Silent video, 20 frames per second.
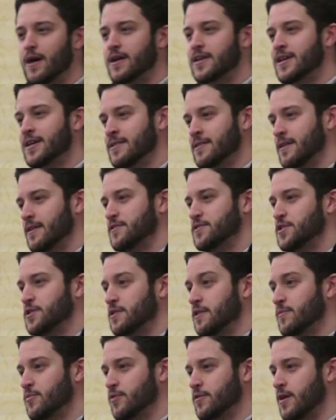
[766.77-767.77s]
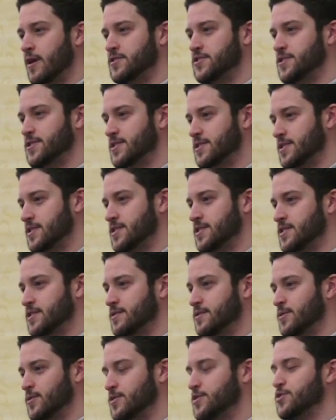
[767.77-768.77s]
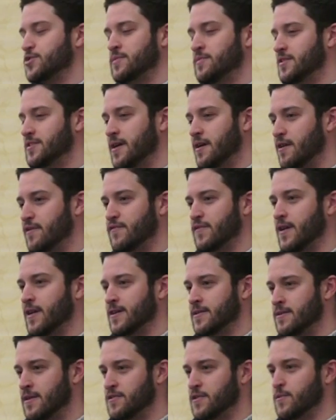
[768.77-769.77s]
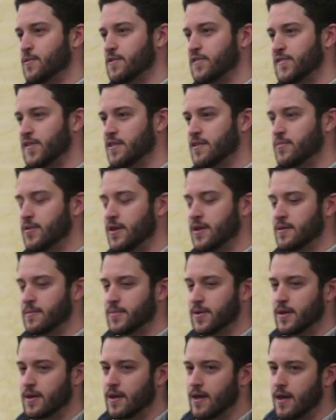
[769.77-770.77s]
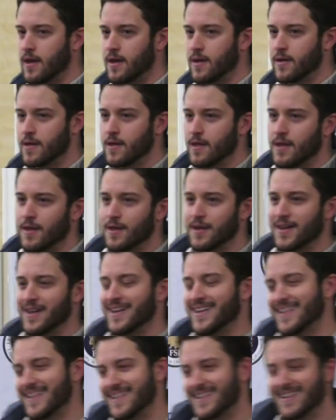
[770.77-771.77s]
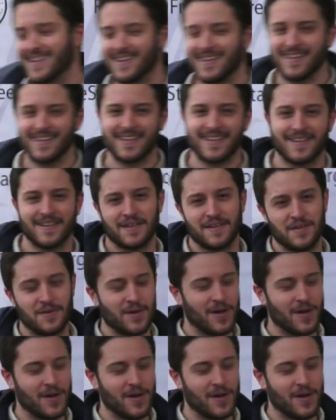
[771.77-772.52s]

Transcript: again, like to the liberal conscience, this is you know extremely terrifying and nothing worth celebrating. But uh,